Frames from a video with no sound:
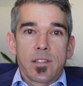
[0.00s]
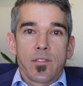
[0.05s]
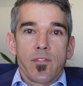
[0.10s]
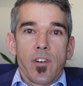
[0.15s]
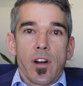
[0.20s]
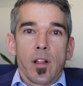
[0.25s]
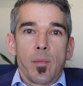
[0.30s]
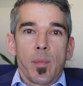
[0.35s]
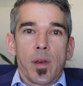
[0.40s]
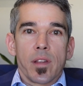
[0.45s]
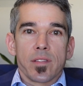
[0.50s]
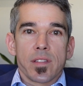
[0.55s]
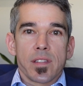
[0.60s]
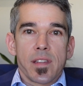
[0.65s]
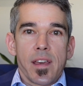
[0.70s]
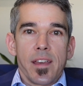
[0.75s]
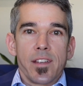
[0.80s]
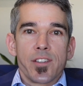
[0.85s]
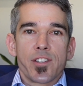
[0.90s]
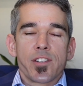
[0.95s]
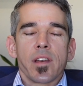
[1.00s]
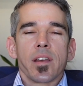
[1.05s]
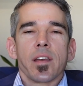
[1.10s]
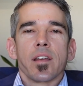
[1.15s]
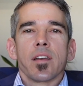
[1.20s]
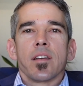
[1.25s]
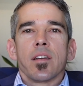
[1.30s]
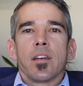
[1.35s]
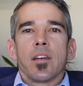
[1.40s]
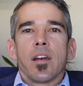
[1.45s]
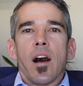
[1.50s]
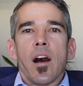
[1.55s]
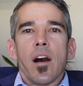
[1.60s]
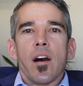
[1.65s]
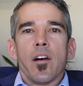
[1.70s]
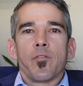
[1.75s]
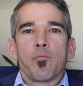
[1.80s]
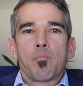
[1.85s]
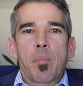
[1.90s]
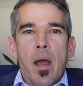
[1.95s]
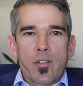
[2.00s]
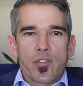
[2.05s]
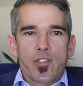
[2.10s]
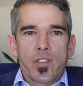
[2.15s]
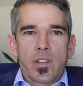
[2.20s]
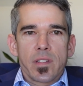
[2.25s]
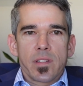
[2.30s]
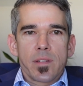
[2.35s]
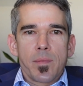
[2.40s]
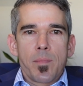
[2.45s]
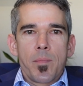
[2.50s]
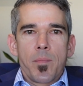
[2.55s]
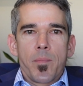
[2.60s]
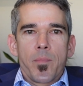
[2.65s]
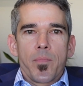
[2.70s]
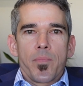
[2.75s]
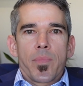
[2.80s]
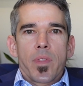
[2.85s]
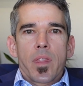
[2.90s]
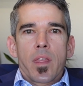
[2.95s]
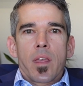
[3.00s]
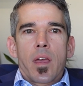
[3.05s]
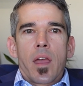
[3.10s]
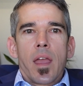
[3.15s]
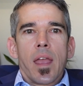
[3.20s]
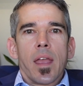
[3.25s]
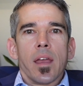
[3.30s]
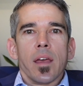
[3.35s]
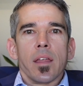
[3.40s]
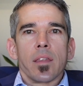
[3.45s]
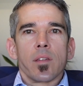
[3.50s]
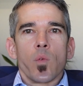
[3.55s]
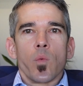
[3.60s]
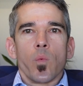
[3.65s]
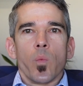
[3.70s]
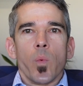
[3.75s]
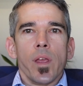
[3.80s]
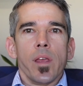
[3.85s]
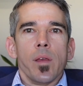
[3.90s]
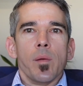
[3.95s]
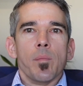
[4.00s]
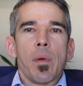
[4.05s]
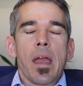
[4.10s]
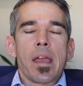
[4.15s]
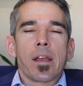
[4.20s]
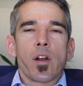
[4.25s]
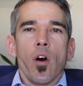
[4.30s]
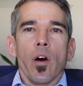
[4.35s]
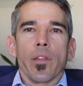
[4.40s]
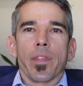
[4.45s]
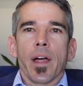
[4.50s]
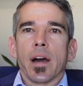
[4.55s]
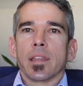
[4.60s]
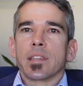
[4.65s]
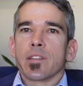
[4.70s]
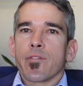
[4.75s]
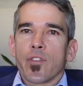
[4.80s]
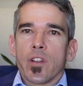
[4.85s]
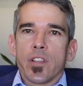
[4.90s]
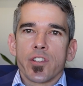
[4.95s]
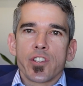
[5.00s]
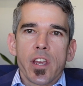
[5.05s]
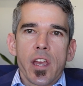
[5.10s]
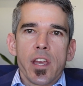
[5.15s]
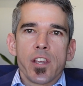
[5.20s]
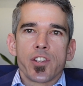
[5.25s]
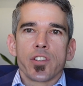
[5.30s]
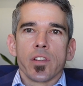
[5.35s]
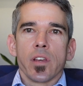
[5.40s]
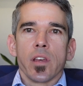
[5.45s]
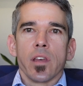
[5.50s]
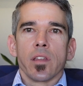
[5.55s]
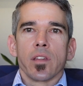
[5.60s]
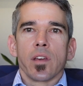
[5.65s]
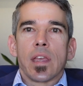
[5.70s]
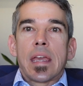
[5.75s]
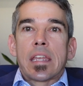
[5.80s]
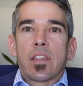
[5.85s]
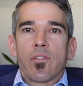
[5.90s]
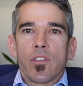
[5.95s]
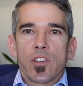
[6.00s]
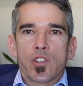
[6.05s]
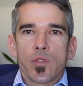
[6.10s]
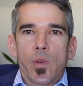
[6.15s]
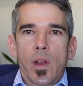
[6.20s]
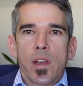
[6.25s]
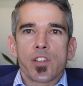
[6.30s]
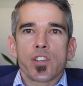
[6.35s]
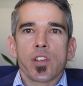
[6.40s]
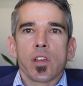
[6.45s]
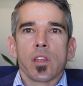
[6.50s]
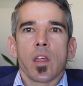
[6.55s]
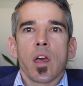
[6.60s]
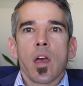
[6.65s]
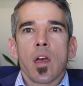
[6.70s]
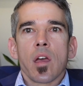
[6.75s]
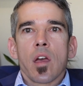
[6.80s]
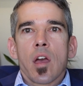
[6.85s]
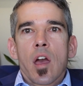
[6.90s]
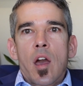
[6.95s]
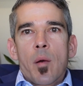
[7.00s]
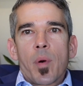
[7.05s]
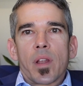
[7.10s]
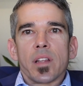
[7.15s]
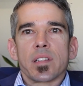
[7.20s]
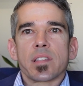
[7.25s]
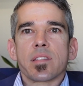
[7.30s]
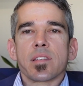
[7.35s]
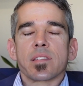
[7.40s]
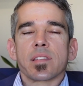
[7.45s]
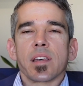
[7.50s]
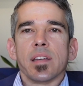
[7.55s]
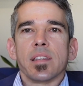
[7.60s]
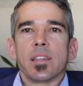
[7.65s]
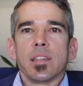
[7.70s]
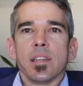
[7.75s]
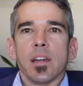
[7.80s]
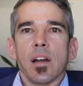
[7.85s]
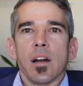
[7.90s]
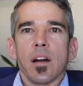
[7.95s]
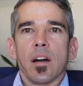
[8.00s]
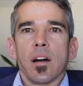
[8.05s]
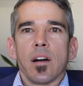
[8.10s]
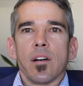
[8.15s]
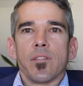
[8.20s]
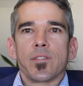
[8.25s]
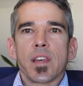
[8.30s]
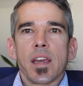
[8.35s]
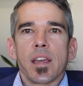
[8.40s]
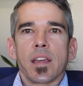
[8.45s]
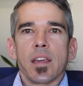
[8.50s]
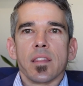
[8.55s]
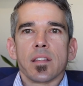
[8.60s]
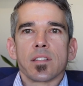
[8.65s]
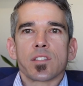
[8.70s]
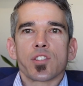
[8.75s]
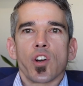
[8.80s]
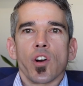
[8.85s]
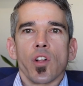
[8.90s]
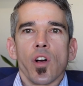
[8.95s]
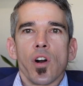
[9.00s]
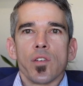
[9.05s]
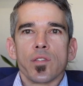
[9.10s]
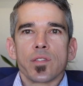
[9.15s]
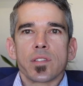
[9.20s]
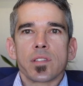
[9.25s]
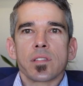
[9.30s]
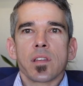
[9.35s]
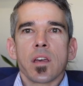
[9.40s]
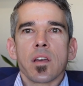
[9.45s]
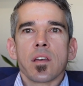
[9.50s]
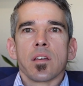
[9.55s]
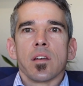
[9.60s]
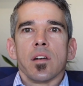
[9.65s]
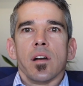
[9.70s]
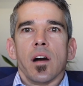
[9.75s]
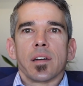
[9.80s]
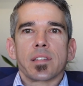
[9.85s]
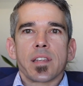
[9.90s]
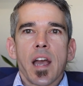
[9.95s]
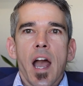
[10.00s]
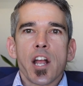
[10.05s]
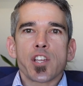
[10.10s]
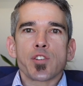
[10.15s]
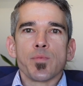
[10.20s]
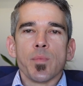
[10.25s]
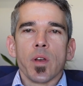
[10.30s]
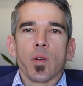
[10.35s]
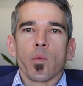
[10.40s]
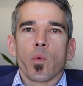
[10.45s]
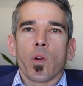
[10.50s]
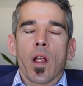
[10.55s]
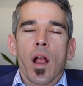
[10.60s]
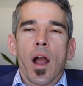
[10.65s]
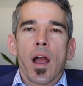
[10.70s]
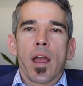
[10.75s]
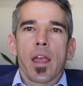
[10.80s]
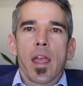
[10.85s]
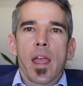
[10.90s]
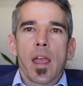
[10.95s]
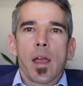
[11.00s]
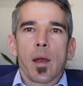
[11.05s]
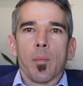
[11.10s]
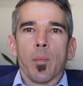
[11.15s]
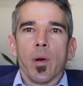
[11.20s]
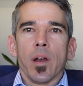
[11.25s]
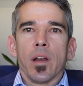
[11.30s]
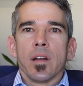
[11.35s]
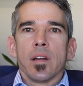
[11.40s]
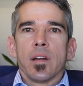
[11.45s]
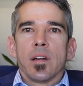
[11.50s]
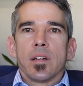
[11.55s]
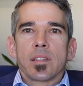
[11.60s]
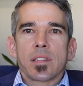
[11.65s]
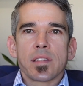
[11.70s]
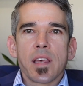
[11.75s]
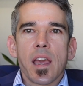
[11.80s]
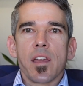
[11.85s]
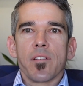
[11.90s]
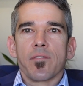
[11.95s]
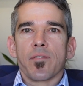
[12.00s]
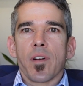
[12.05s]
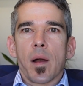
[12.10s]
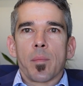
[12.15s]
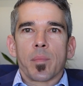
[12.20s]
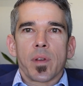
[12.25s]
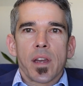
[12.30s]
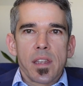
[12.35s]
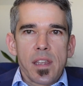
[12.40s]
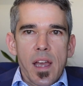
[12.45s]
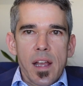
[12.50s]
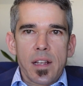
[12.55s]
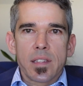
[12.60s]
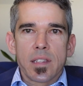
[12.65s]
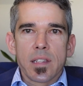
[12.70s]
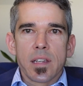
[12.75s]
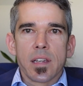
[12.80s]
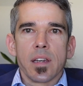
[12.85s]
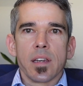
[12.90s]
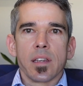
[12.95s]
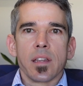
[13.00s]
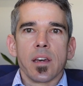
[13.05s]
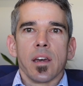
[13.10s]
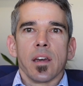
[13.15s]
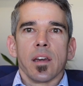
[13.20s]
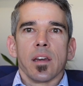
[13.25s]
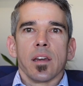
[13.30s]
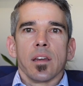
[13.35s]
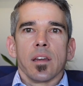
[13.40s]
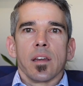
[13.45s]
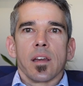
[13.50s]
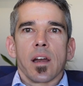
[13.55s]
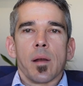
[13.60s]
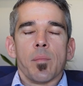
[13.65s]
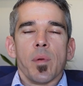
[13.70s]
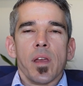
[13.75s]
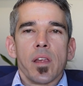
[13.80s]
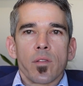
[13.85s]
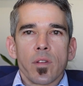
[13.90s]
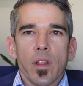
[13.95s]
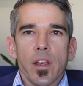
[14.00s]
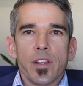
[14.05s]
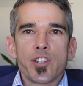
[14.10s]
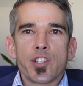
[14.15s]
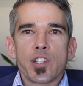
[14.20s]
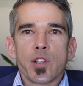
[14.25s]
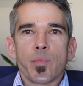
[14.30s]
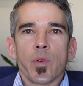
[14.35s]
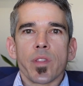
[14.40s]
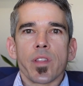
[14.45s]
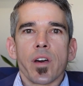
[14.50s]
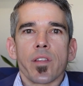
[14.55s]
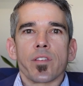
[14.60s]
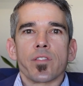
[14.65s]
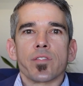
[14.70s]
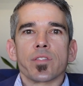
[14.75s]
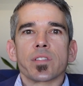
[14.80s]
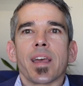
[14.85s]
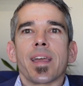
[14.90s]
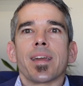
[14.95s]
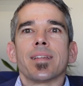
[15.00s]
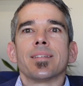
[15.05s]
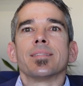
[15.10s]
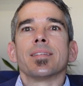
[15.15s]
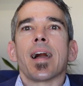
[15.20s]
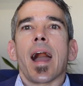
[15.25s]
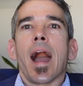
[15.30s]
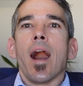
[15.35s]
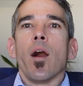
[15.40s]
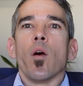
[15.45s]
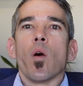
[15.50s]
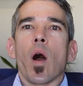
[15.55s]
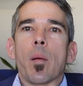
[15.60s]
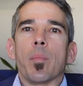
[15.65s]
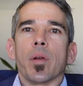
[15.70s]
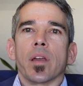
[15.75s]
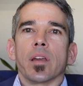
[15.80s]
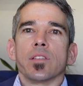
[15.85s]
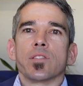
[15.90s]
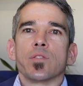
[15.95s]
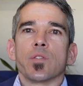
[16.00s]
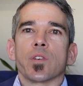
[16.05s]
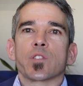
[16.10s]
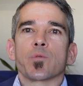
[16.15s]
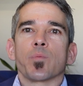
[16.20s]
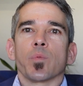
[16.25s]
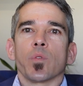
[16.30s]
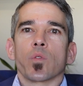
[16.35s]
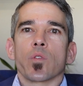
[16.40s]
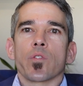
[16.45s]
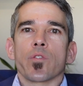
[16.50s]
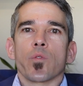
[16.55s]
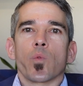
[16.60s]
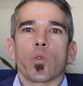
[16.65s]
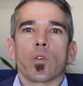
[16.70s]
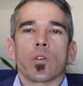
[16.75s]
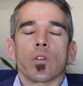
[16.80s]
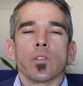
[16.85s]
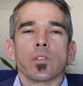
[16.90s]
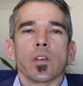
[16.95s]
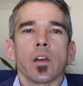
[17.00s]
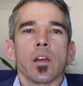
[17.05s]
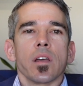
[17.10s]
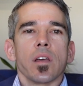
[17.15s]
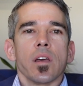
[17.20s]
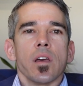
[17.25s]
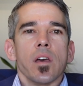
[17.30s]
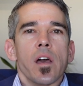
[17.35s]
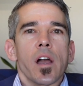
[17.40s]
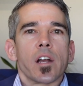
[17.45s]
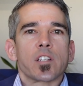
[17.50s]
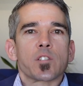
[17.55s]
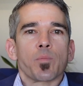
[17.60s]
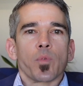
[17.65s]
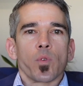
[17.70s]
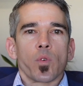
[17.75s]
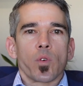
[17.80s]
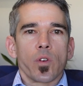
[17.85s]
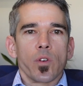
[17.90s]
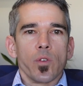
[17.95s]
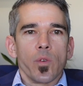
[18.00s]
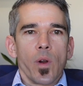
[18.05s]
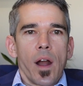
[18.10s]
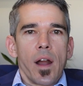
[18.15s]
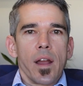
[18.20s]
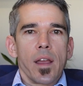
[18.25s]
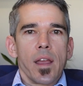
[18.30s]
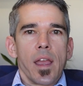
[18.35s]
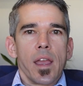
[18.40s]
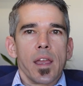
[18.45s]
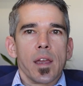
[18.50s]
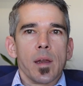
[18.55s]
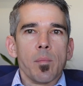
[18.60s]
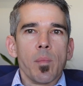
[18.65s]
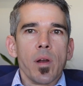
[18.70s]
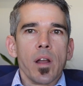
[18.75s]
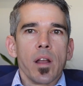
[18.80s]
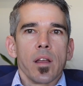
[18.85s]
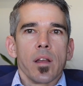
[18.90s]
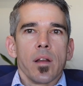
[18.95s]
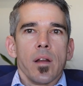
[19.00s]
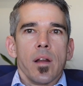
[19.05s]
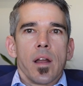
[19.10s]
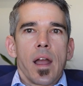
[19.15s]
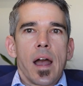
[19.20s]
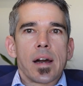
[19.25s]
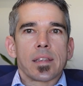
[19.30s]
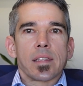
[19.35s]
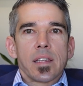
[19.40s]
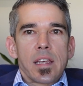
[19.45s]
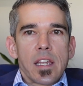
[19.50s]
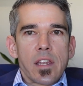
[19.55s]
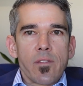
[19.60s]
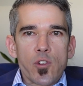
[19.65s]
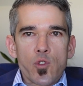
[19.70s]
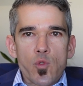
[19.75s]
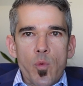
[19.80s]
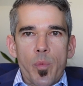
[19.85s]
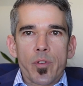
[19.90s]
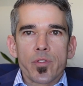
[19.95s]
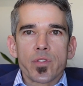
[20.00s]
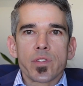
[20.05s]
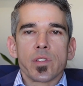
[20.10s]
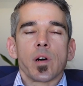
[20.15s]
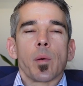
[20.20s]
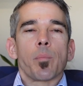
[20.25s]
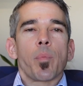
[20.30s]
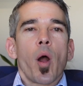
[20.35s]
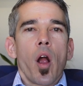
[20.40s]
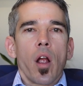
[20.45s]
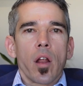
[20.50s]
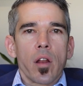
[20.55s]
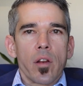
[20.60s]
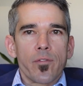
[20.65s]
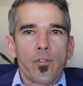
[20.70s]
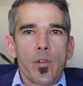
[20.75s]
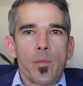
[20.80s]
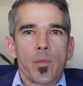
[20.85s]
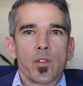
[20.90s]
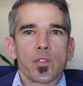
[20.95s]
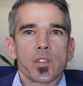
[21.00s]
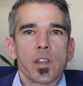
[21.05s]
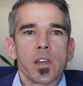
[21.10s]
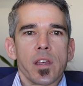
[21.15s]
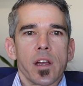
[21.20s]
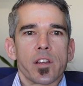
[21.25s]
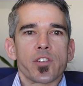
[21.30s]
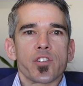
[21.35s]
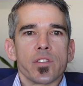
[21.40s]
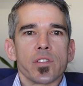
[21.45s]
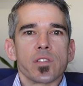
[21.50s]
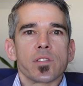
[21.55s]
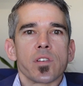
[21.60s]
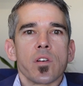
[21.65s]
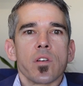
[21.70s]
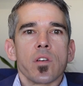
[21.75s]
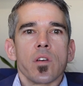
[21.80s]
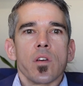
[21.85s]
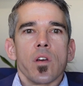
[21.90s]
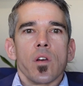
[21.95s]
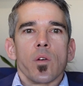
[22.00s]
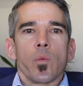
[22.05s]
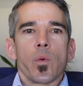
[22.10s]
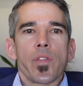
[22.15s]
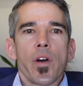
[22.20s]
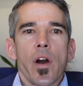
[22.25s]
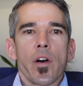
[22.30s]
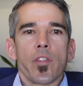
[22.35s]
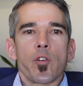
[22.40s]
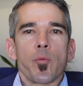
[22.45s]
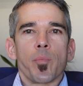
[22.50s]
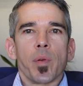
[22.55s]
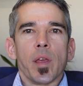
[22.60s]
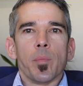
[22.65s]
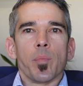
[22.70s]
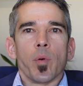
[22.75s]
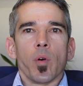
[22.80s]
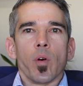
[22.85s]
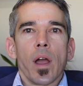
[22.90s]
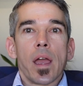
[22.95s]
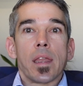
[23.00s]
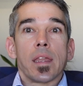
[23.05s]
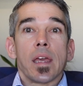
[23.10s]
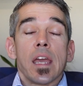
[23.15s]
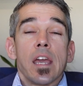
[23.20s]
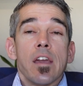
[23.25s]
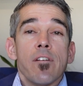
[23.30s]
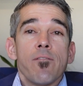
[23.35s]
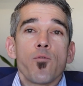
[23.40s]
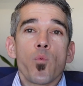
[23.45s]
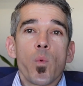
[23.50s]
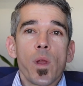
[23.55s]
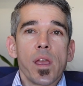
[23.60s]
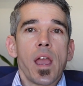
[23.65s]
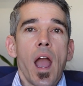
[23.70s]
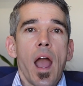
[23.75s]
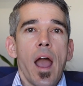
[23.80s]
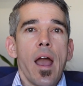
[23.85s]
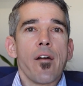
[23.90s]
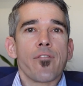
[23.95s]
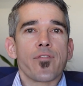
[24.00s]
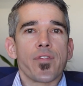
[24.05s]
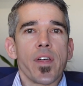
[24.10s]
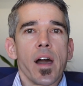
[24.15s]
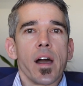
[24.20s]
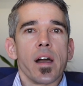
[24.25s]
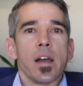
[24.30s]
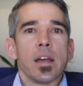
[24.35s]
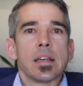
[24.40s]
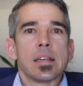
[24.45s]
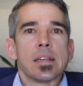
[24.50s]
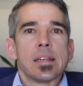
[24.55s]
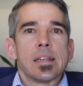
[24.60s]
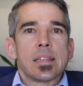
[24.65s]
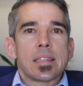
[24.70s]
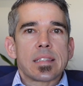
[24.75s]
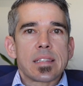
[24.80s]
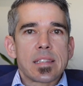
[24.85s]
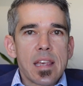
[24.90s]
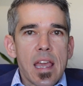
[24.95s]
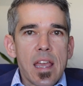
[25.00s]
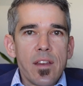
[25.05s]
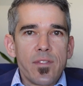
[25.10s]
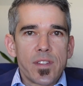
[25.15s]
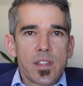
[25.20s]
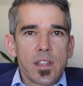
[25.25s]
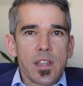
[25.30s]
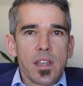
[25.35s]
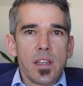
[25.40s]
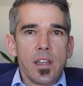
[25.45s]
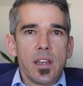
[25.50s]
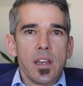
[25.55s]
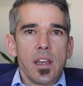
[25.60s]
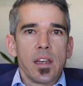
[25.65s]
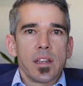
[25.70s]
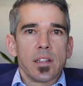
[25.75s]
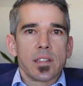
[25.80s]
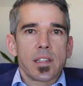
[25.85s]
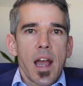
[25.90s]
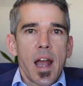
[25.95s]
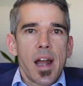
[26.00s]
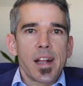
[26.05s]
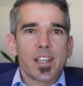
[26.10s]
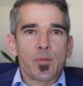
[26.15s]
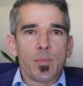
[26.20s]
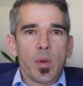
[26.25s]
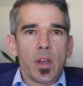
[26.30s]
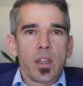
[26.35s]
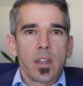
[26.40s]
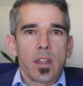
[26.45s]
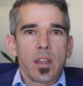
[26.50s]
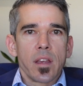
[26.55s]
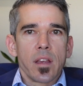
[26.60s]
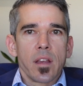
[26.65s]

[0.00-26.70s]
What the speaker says: developmental stage of boundaries. And we may call that differentiation, individuation, but it's this idea of taking this close attachment where I am safe, I'm connected, I'm in relationship with others, and now I begin to explore the world, explore who I am as an individual person apart from those connections with other people. And if we have that safety in attachment,